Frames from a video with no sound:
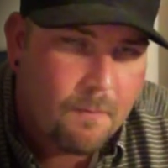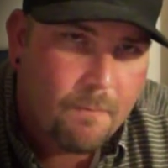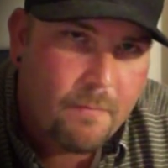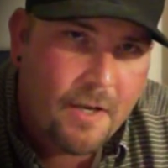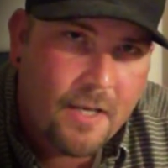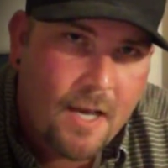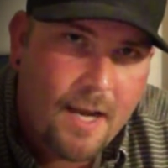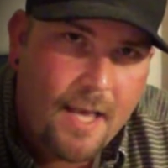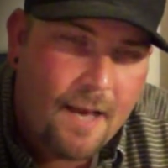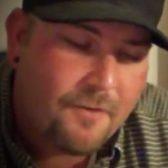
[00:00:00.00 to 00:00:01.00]
but you
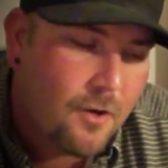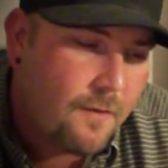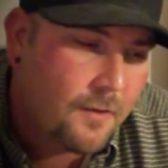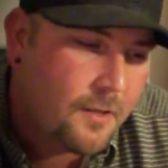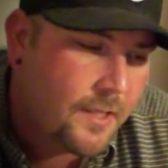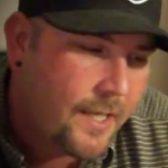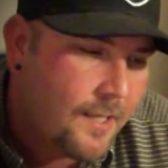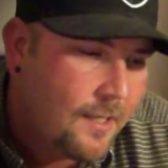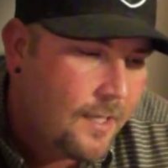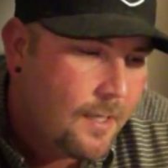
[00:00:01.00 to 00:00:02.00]
kind of have to overlook
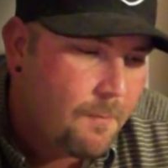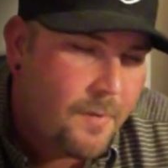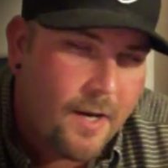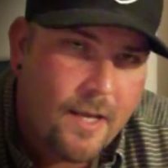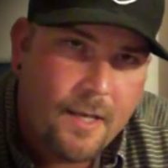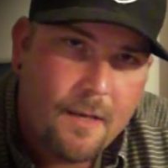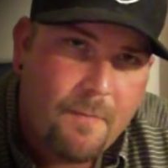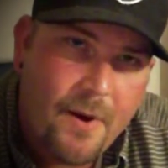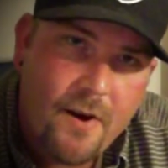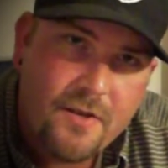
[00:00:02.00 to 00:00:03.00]
it. But in
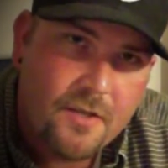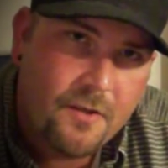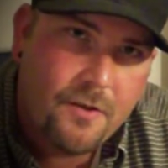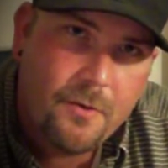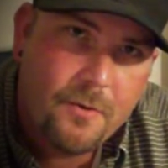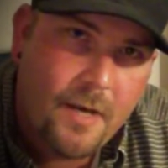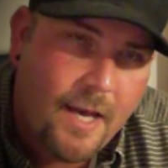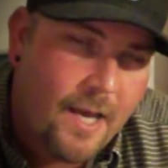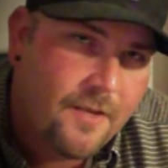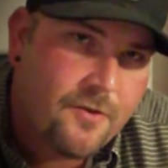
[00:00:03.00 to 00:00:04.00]
comparison to
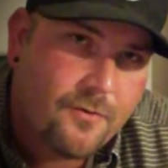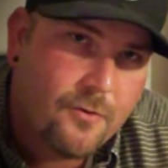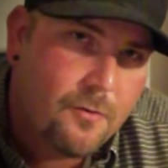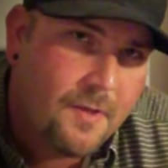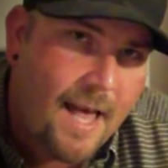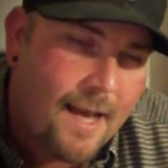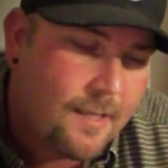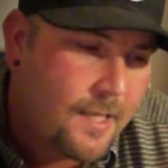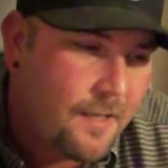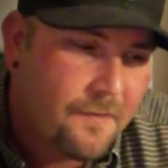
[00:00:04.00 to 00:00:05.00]
a true black
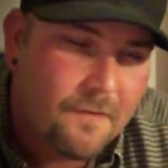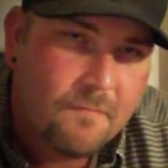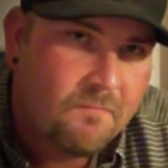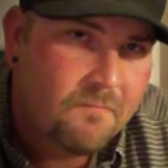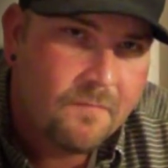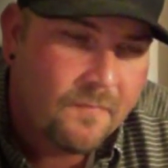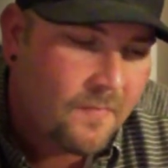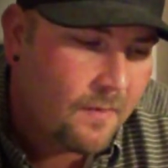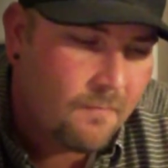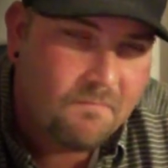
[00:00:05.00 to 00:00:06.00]
leaf,
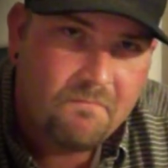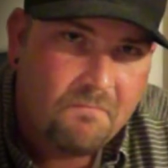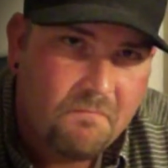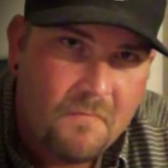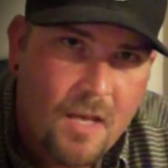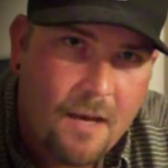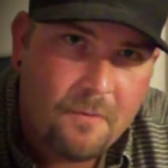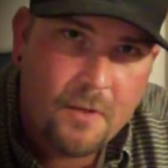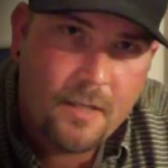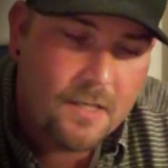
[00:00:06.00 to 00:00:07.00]
not
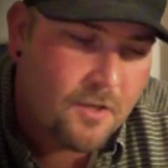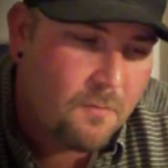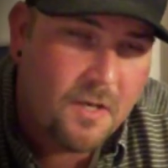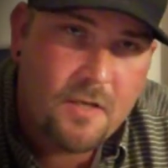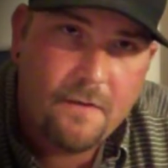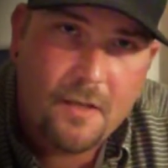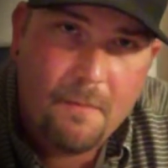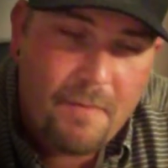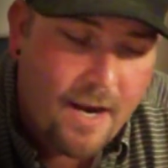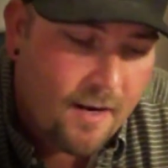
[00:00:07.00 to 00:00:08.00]
really so much of a
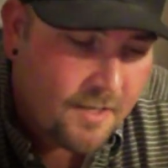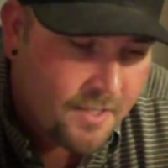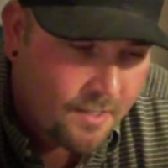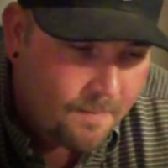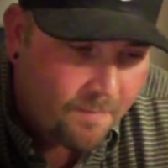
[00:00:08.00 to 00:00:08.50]
comparison.